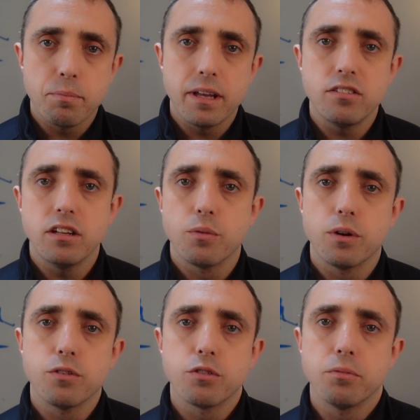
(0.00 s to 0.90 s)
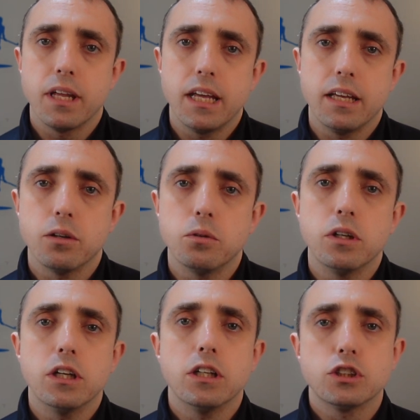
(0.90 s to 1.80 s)
basically runs from the heel
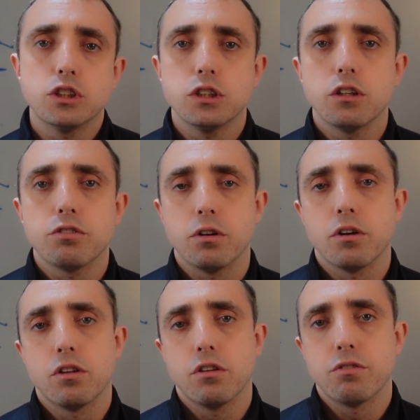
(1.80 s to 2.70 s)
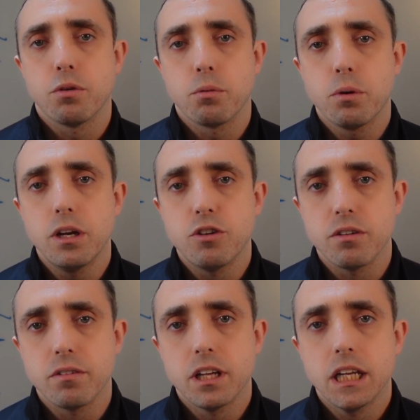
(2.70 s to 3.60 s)
to the front of the foot
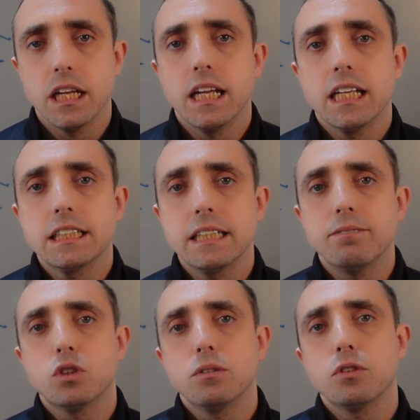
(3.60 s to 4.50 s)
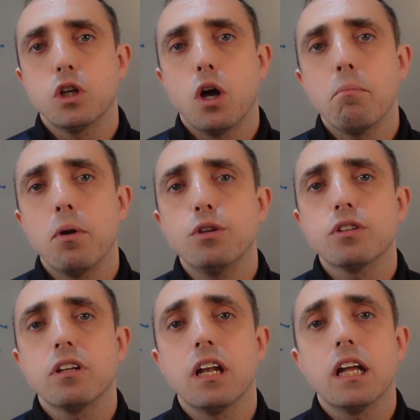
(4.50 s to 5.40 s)
region. Symptoms are
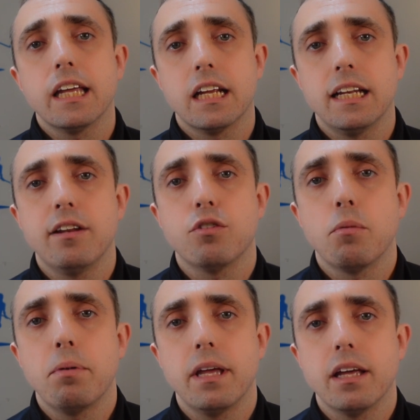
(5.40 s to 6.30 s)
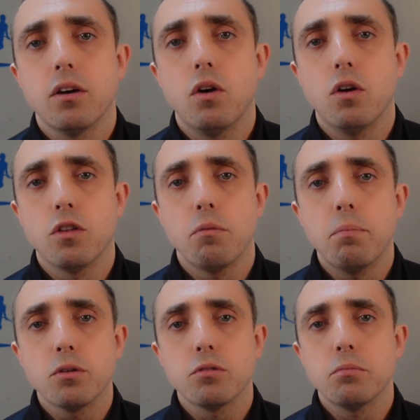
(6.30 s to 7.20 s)
most likely to appear on the
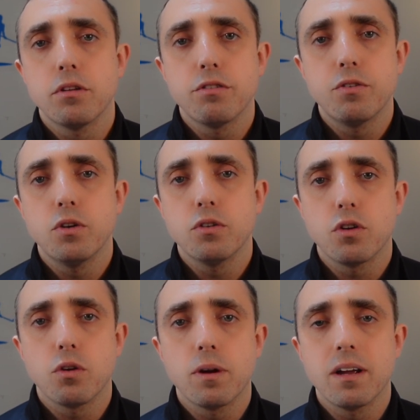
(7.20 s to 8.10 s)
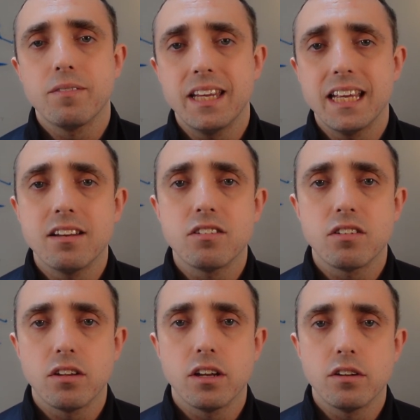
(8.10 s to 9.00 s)
bottom of the foot around the
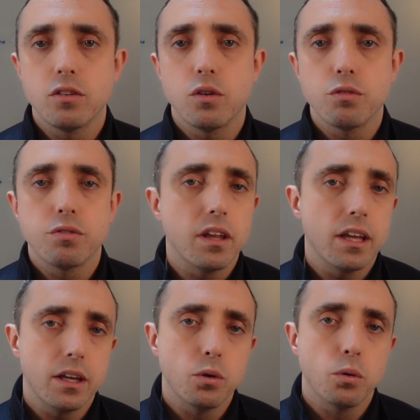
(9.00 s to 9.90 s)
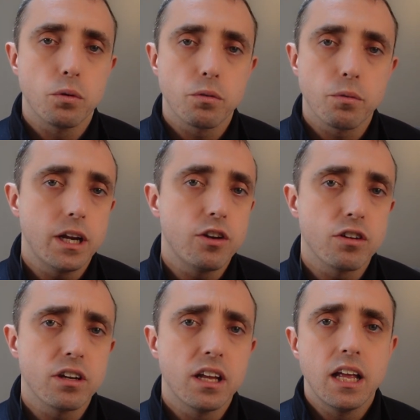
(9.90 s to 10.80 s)
inside of the heel
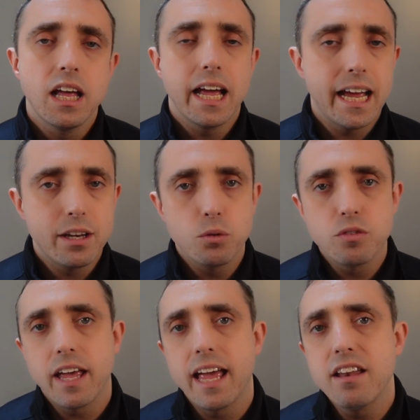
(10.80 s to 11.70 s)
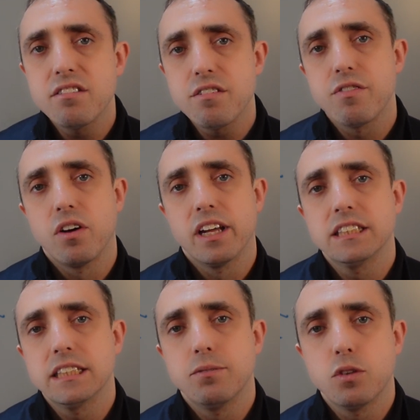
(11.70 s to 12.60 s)
region, and you'll tend to find
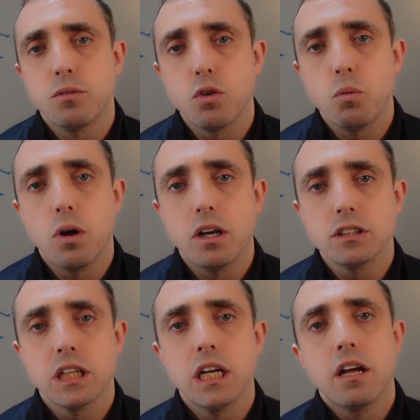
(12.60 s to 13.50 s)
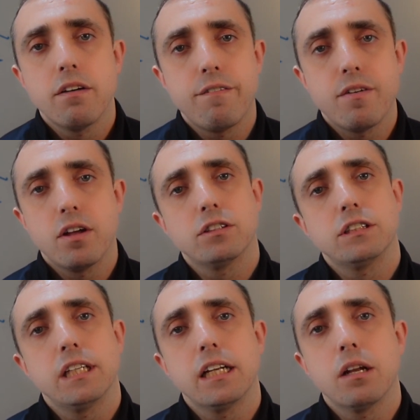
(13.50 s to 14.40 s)
symptoms are worse first
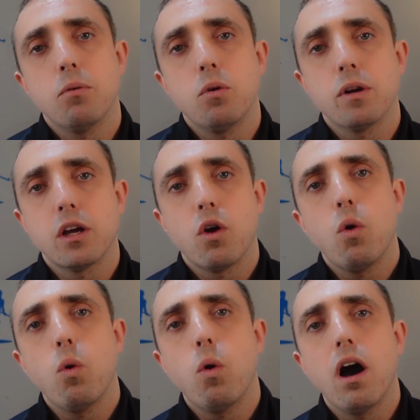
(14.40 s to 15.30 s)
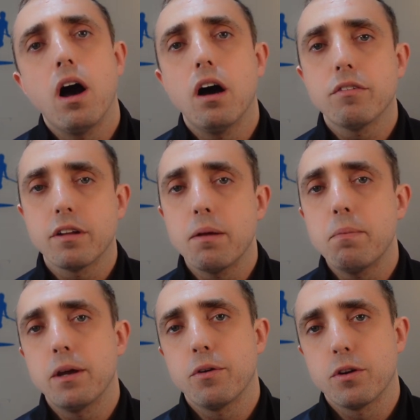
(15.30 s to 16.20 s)
thing in the morning or after a
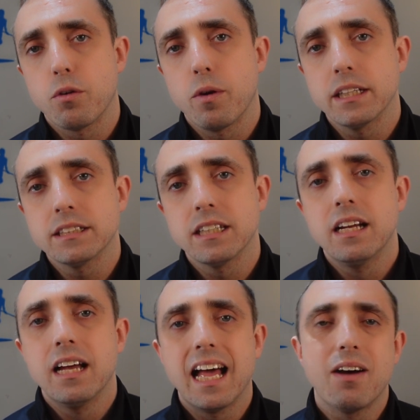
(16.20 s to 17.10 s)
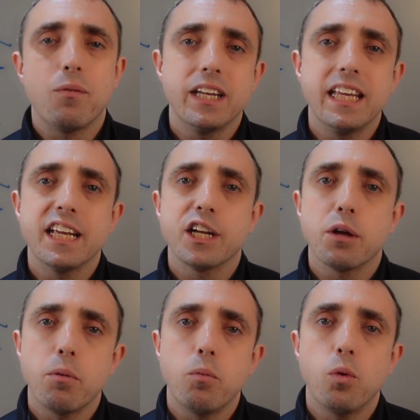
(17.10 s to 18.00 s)
period of rest, and when you get
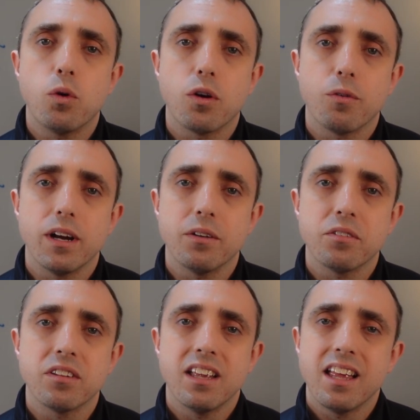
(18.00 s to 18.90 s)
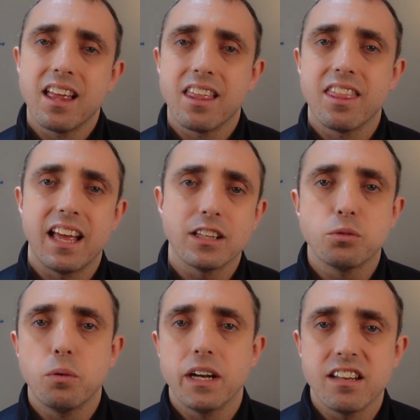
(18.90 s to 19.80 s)
up and walk around, that's
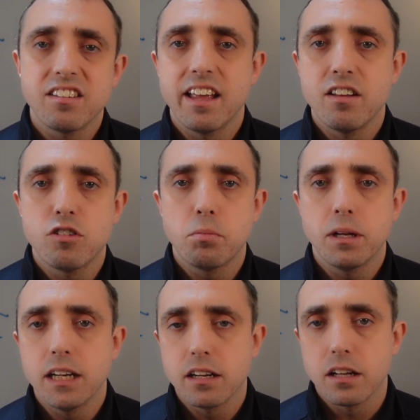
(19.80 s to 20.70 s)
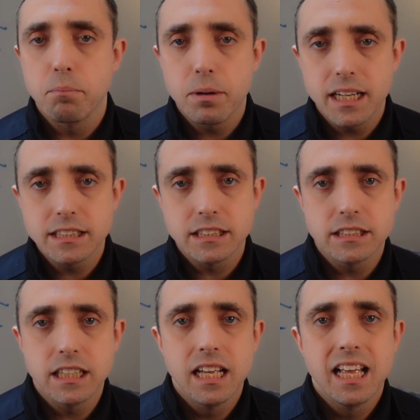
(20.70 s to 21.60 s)
when it tends to be a little
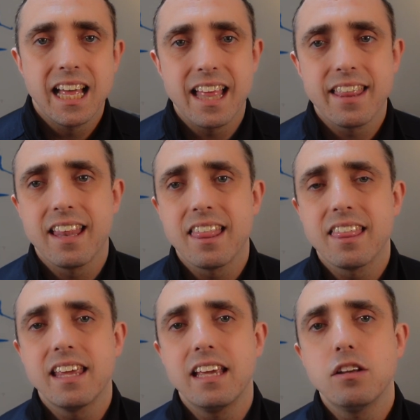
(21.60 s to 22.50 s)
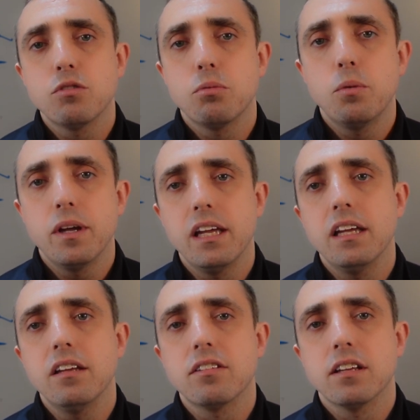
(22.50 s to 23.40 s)
unpleasant, and then things will
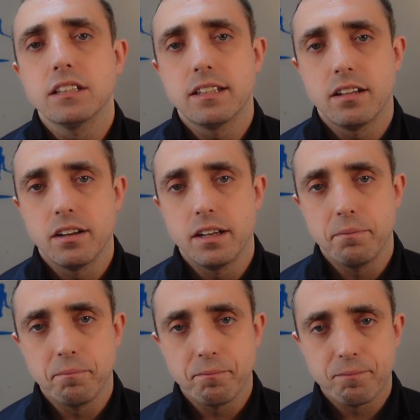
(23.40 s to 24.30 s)
ease slightly.